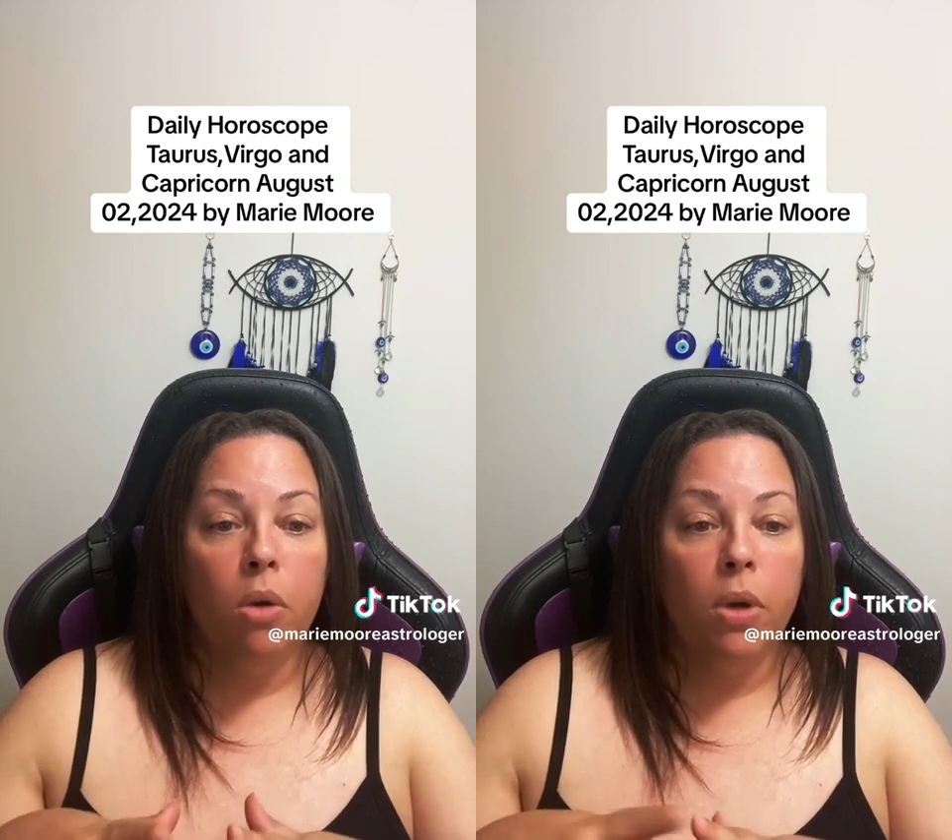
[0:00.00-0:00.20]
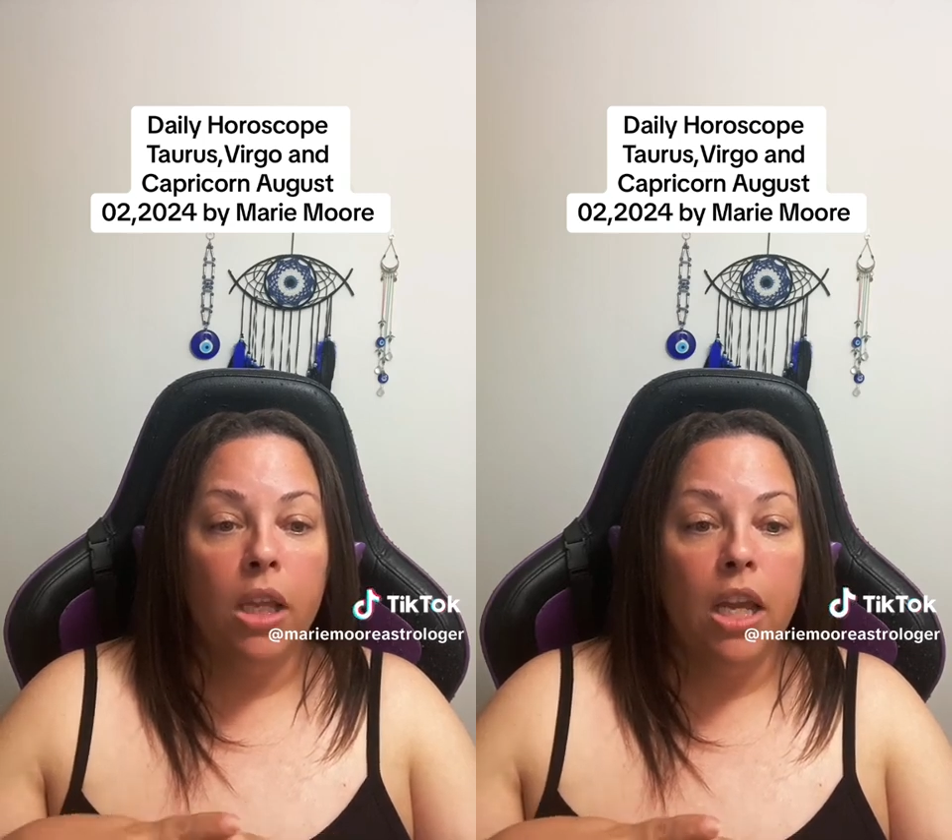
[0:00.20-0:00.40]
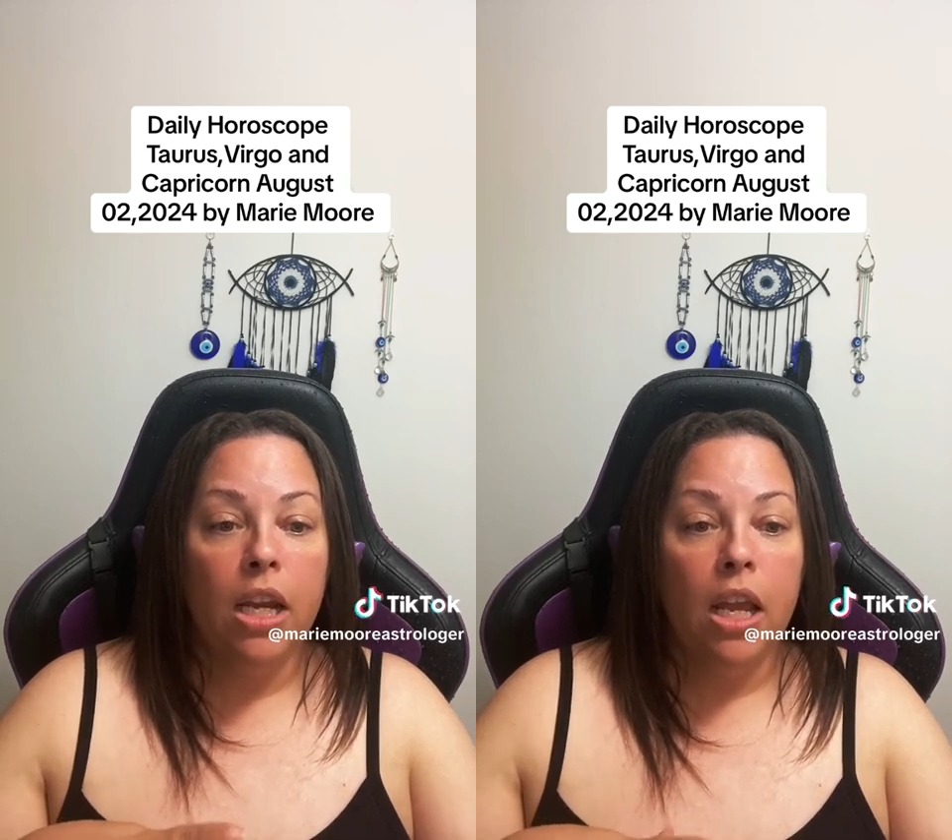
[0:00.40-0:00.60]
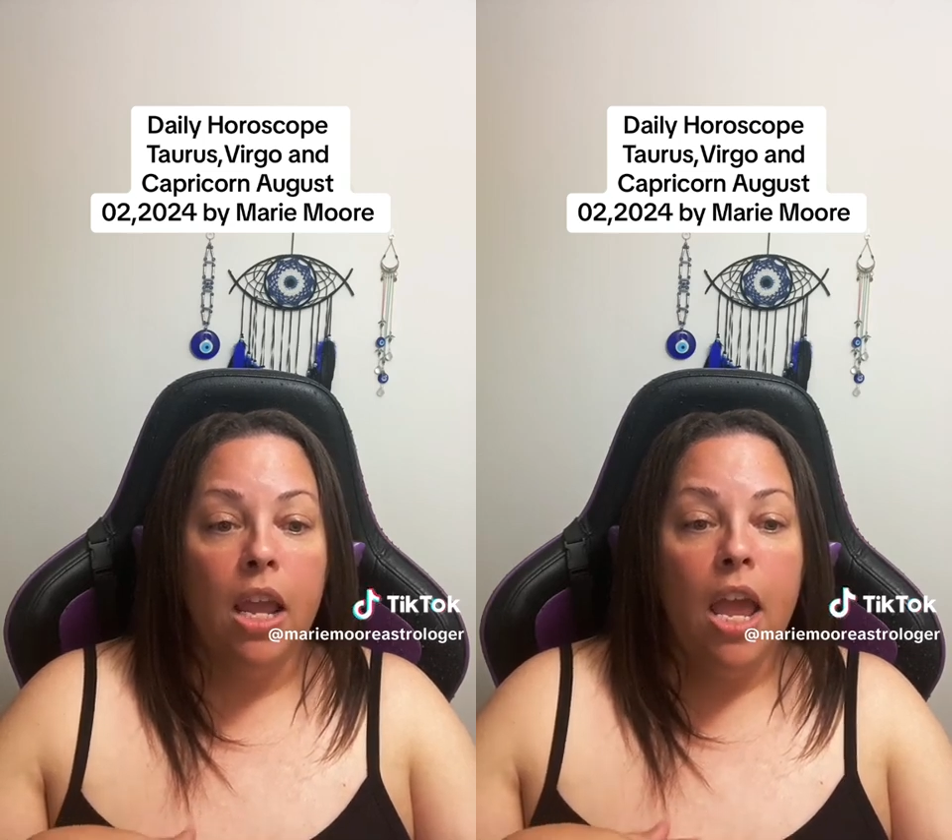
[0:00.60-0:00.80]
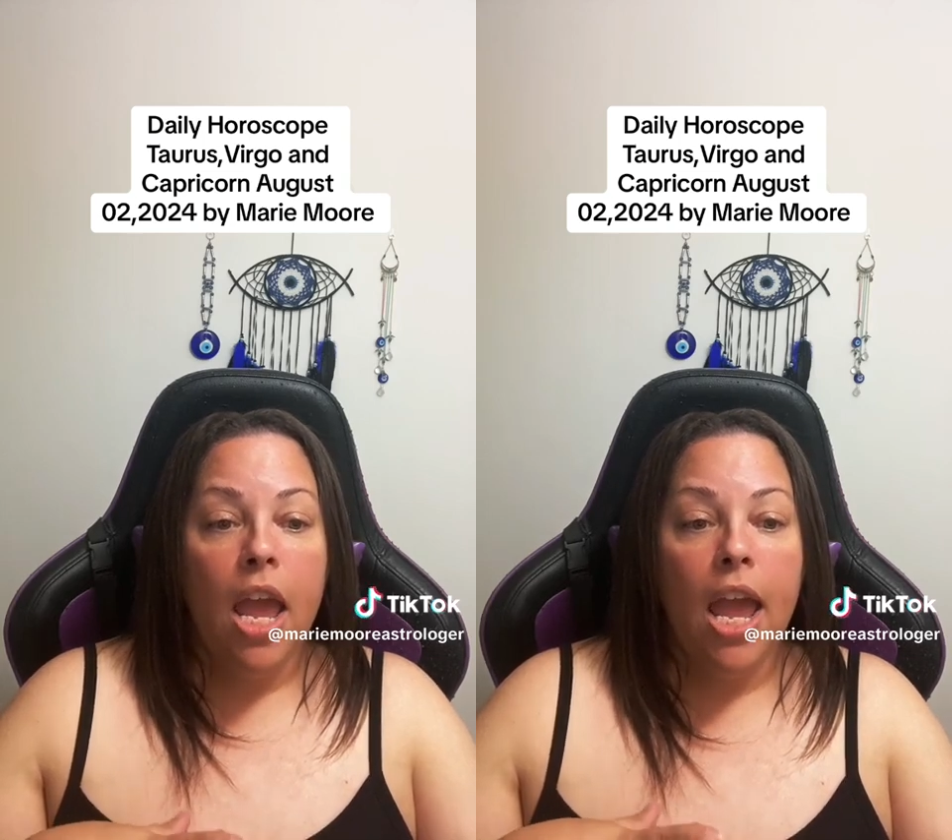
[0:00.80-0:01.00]
related,
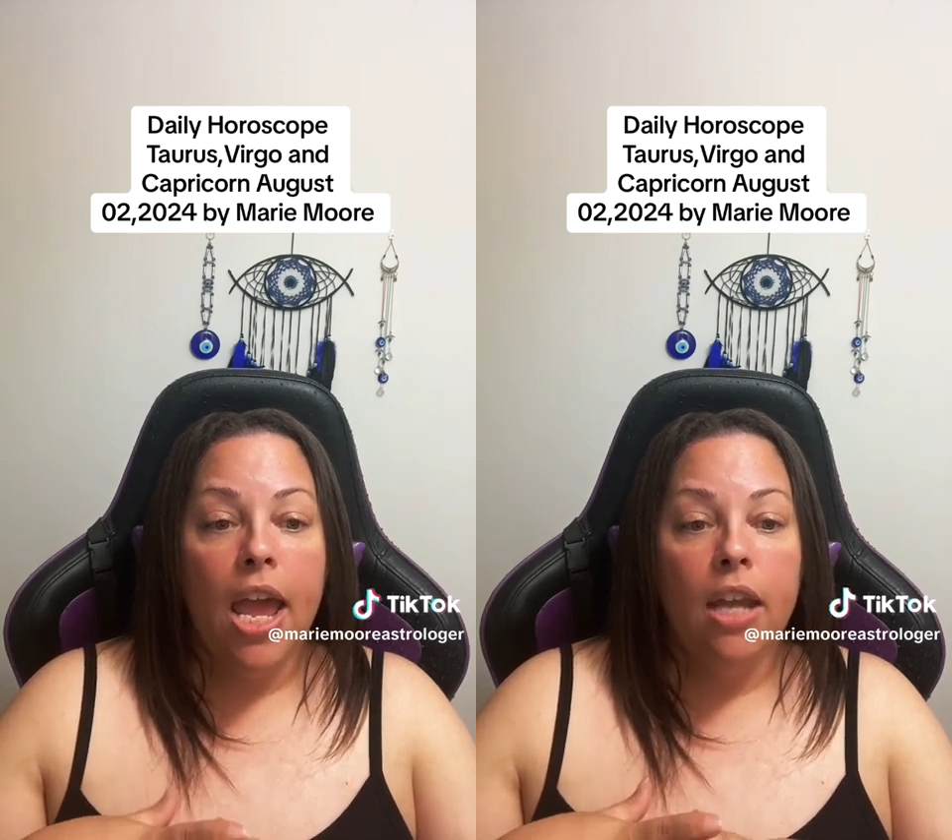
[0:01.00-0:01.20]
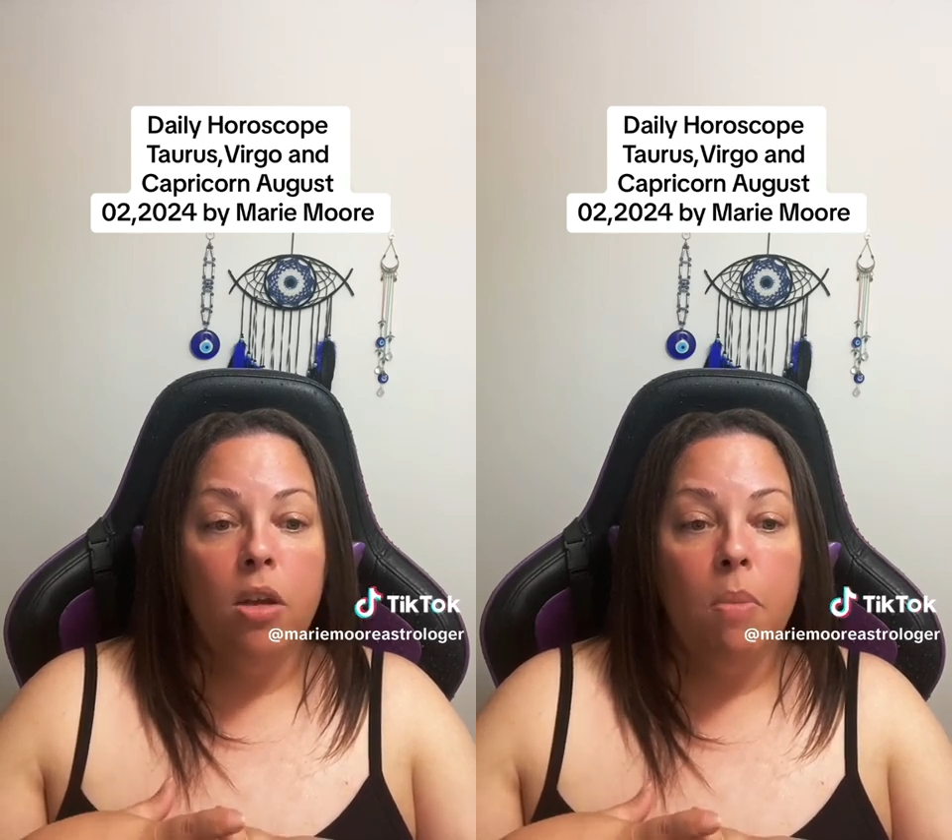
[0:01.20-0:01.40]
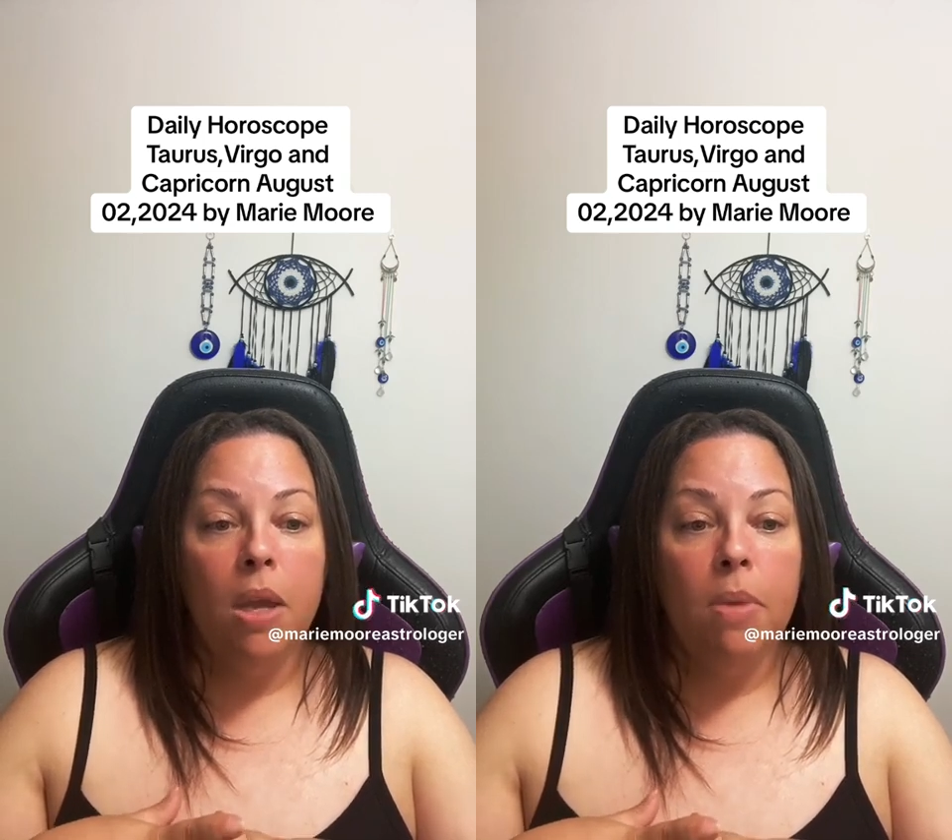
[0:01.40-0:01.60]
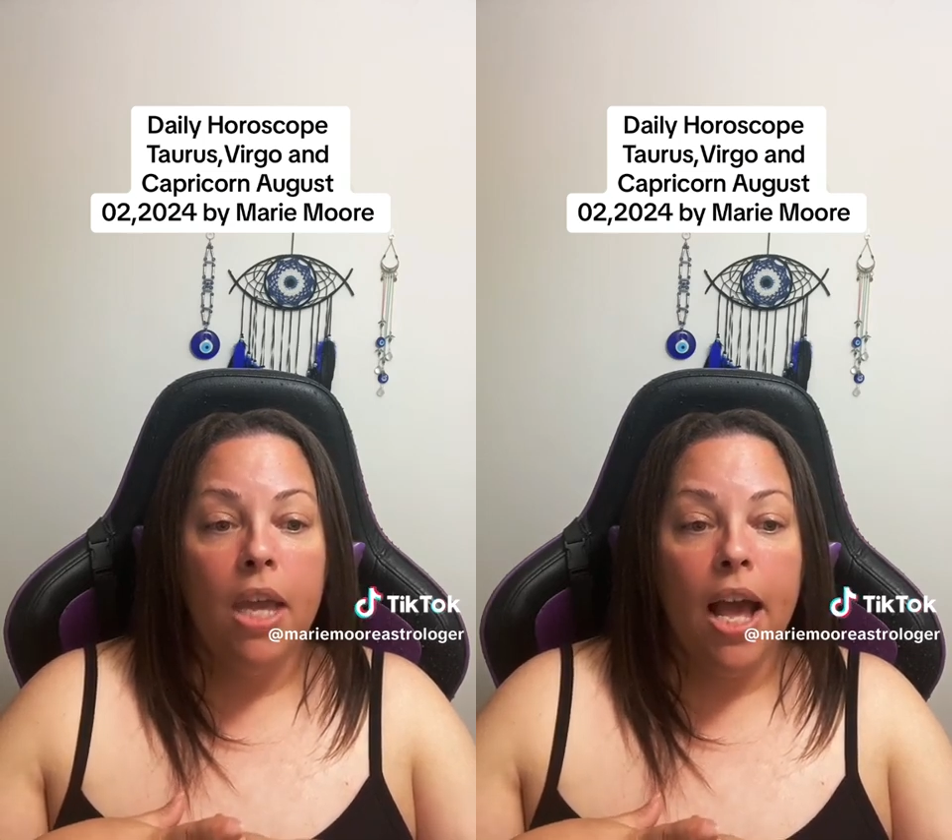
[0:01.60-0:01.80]
and you may be